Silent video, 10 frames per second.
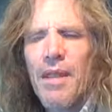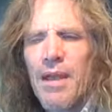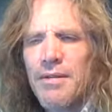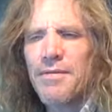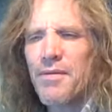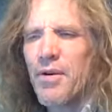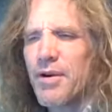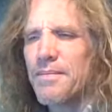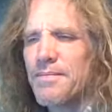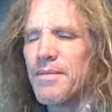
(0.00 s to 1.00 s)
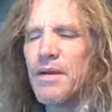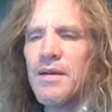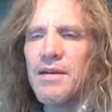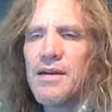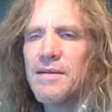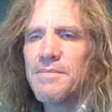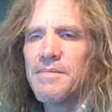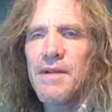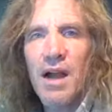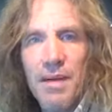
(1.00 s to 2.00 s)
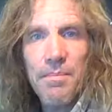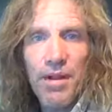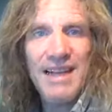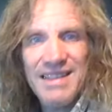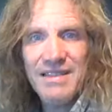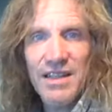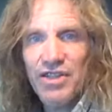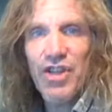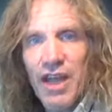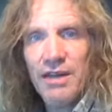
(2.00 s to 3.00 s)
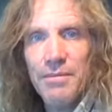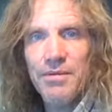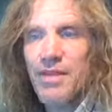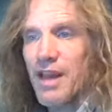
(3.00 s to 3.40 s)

and for um, complex niche animals,